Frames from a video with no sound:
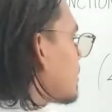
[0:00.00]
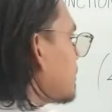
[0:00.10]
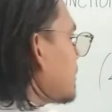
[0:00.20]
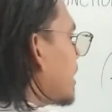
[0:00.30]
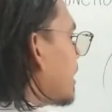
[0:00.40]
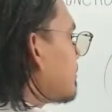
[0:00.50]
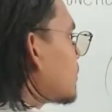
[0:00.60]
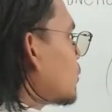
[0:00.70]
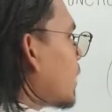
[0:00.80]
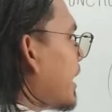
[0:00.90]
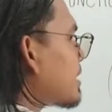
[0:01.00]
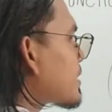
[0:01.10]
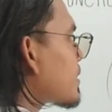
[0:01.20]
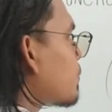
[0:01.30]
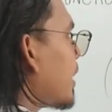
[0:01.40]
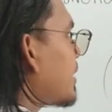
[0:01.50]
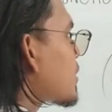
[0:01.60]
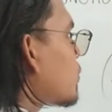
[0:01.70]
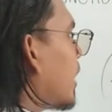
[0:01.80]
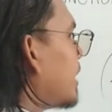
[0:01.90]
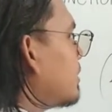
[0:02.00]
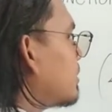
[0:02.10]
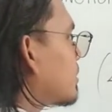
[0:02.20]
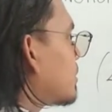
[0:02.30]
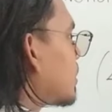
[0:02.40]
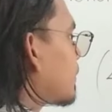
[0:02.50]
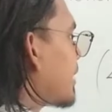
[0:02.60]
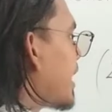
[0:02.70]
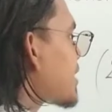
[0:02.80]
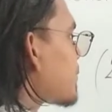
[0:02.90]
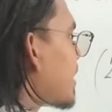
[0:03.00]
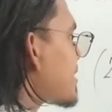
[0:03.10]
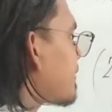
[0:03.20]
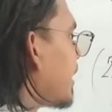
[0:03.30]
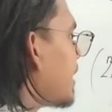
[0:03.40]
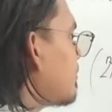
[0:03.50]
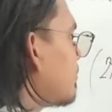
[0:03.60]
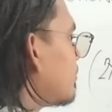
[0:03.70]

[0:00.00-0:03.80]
So we have 2x minus 1 over x plus 5.